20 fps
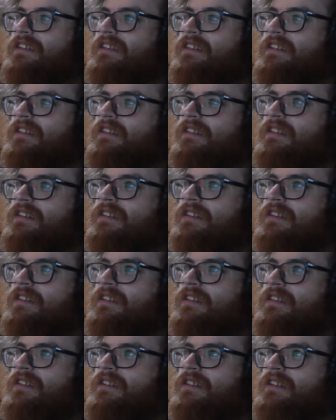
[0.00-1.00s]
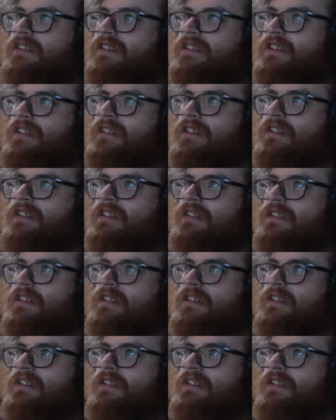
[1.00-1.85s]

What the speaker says: (silence)